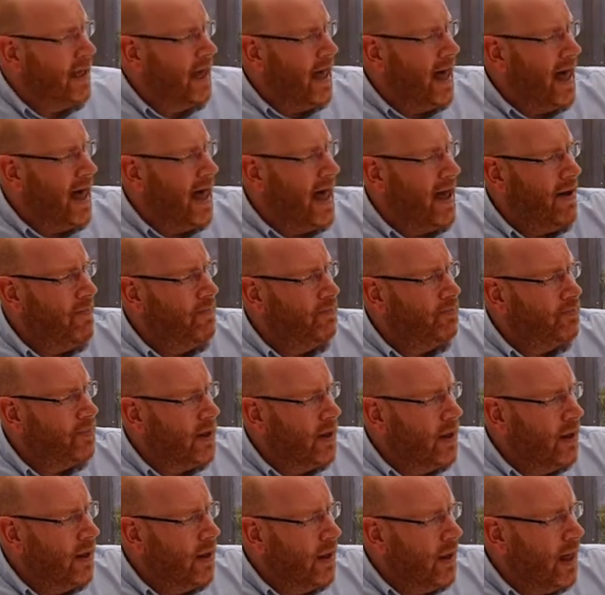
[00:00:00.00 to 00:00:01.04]

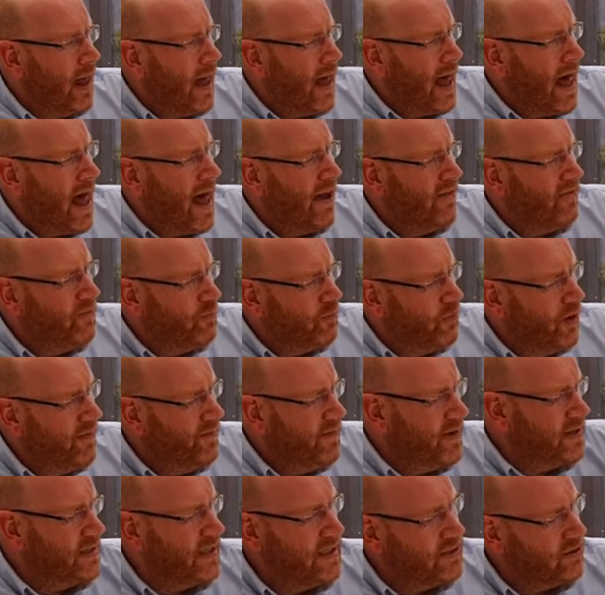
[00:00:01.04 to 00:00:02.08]
I've
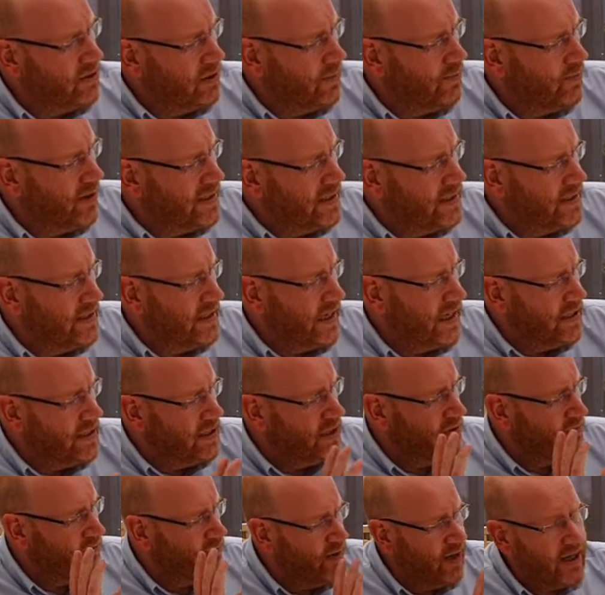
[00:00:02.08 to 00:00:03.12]
previously done a
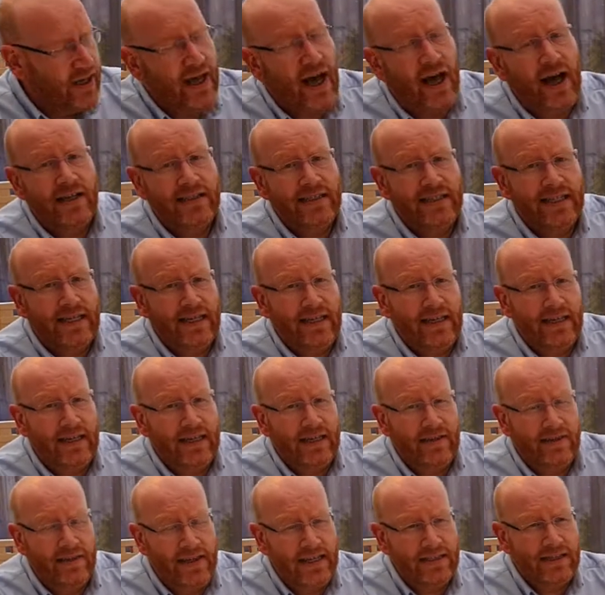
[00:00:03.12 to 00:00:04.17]
presentation
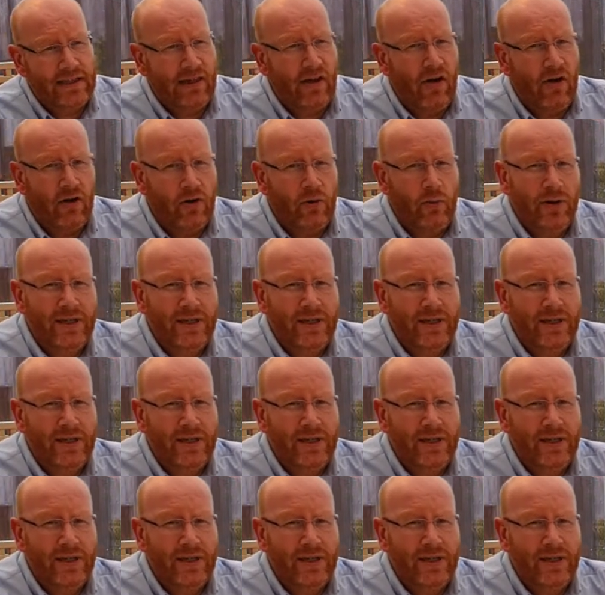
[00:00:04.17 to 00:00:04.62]
regarding this lock,